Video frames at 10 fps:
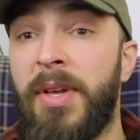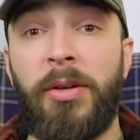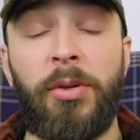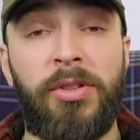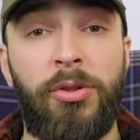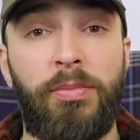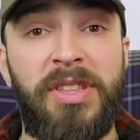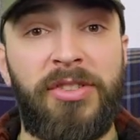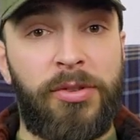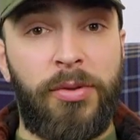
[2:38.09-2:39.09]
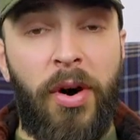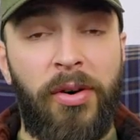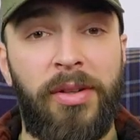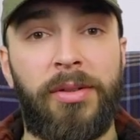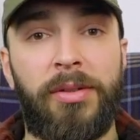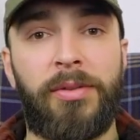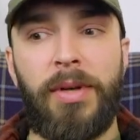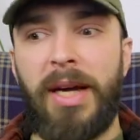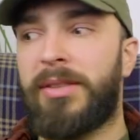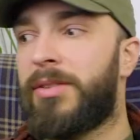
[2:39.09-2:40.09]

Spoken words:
good to be strong, right?